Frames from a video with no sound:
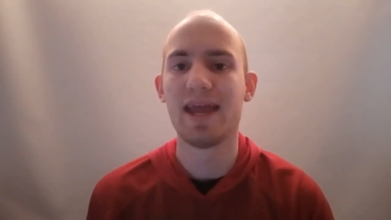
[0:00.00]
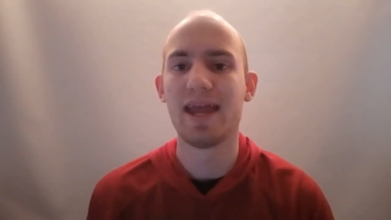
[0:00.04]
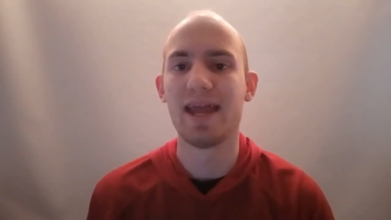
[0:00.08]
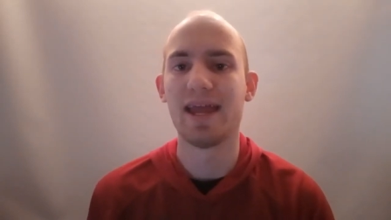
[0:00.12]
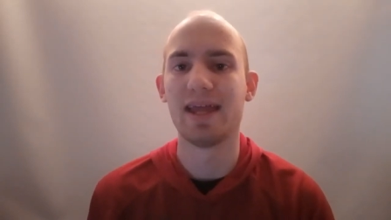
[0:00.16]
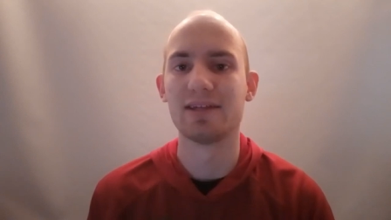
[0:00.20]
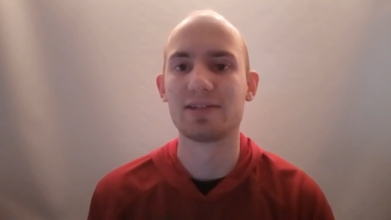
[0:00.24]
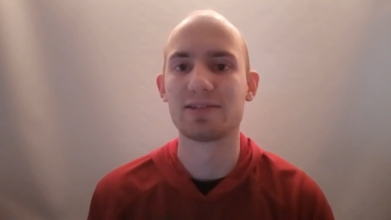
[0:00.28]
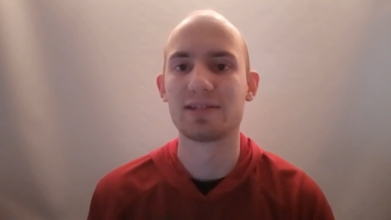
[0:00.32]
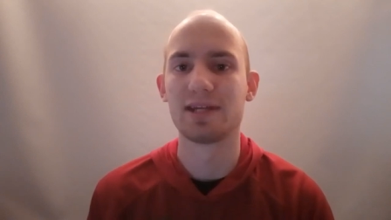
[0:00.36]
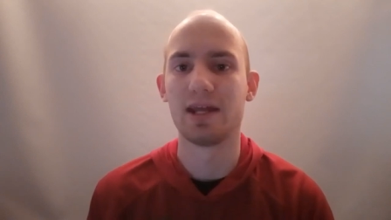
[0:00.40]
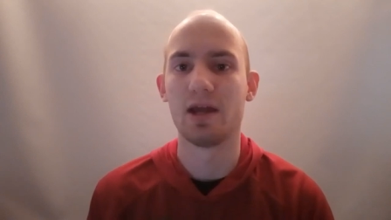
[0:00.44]

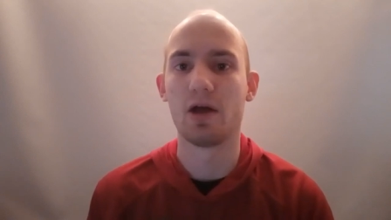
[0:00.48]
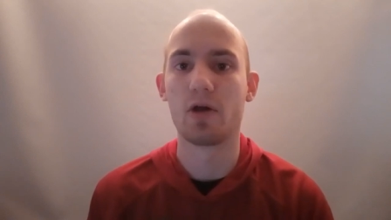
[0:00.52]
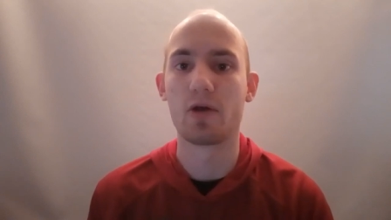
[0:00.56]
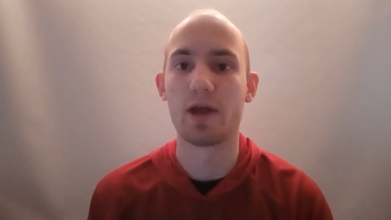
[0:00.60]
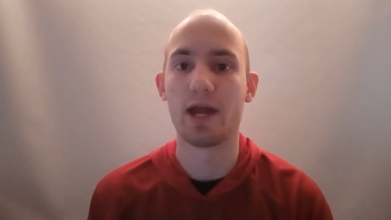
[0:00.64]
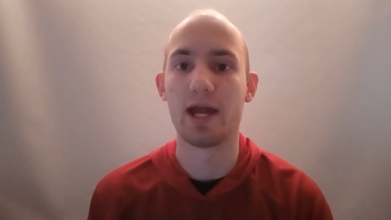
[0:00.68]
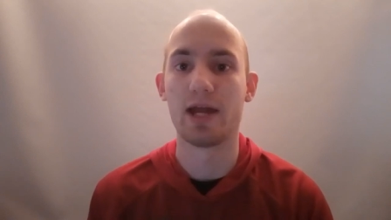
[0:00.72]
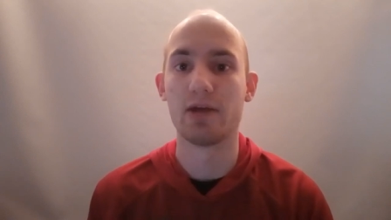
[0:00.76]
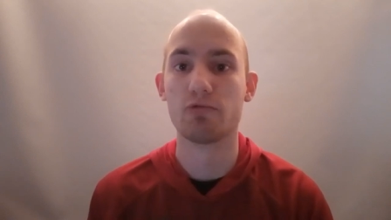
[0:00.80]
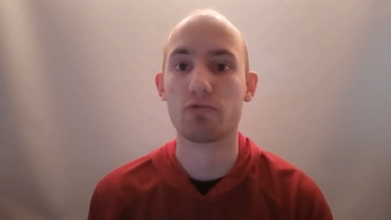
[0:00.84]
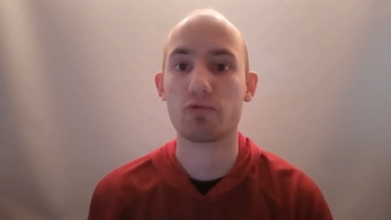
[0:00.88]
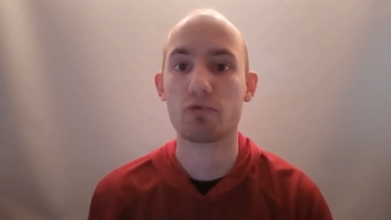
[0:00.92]
and say,
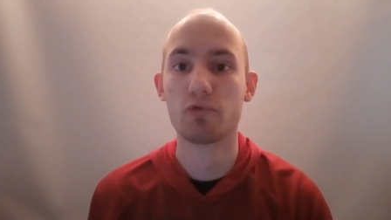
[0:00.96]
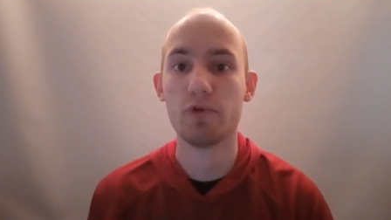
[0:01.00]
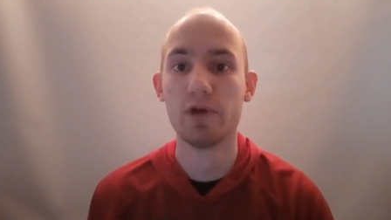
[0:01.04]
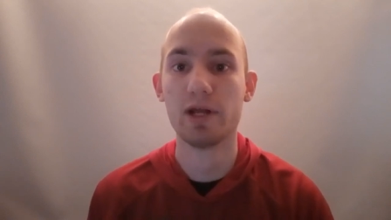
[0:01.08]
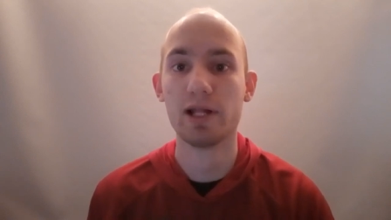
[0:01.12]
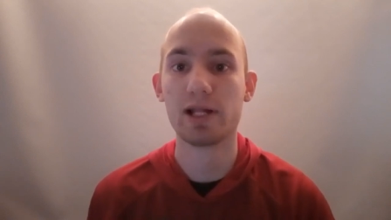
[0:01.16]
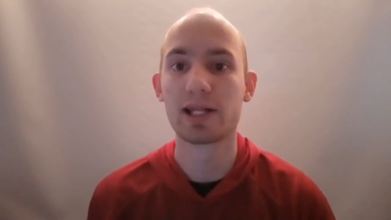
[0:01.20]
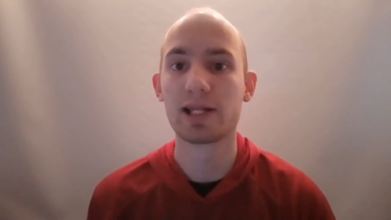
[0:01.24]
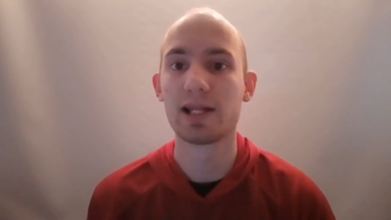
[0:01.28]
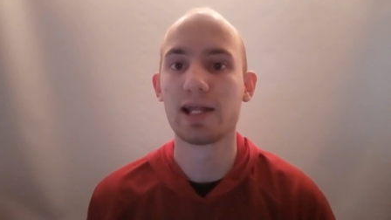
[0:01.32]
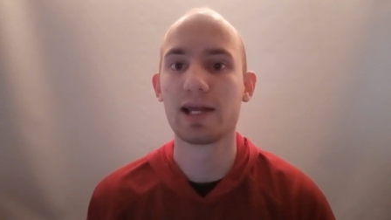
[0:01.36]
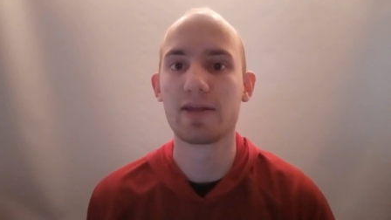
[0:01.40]
okay, I
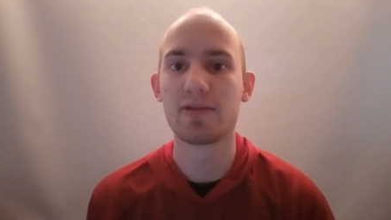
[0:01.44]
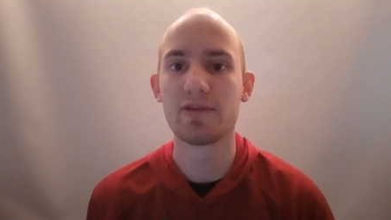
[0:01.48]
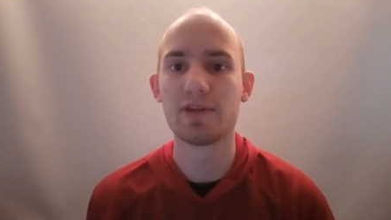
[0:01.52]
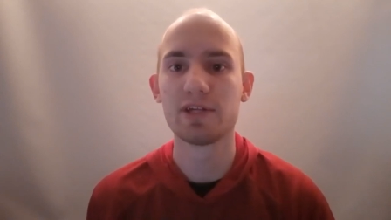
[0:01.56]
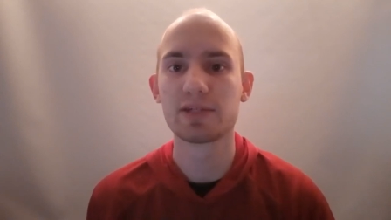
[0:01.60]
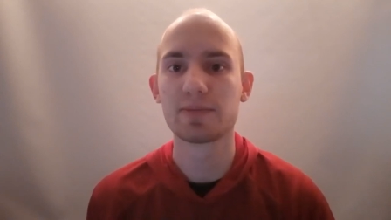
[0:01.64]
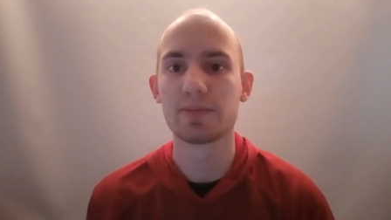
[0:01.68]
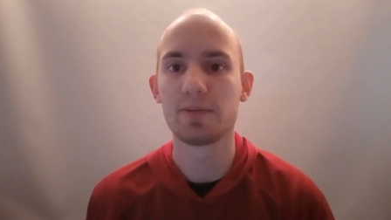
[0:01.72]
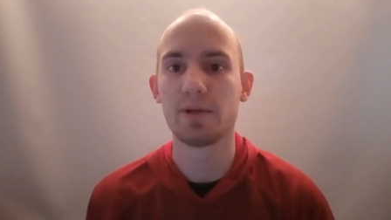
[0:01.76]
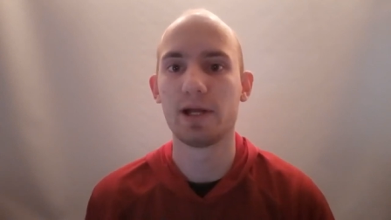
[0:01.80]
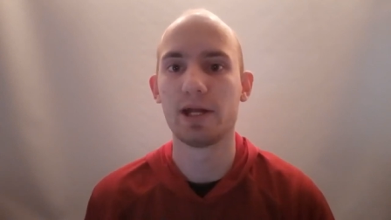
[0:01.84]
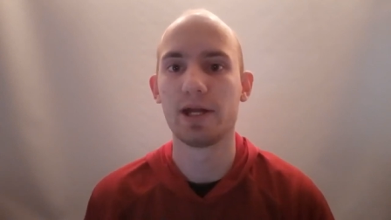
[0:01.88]
really like
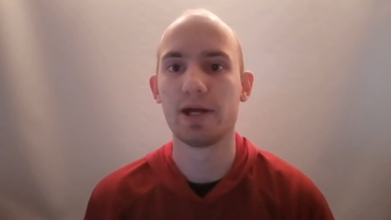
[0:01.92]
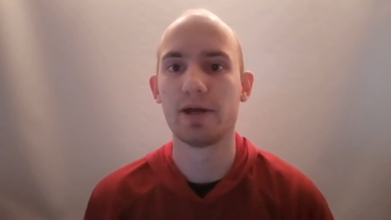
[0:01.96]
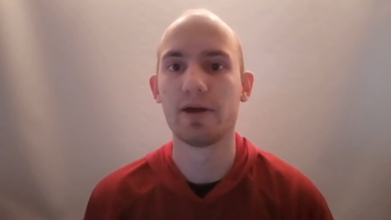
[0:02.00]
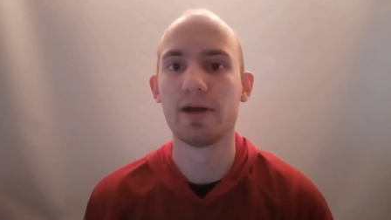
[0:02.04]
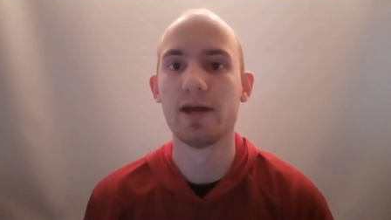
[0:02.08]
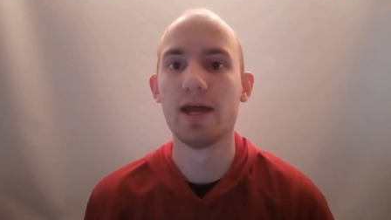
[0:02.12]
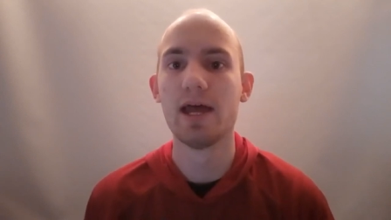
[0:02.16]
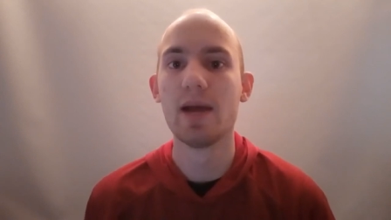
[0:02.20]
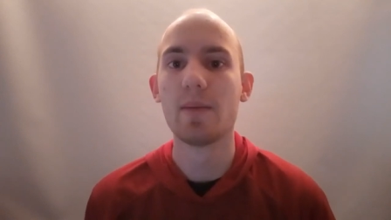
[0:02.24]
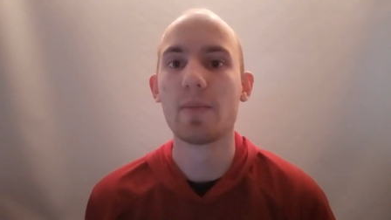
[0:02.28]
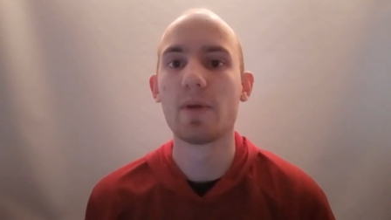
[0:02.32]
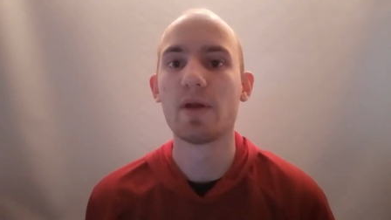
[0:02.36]
this player,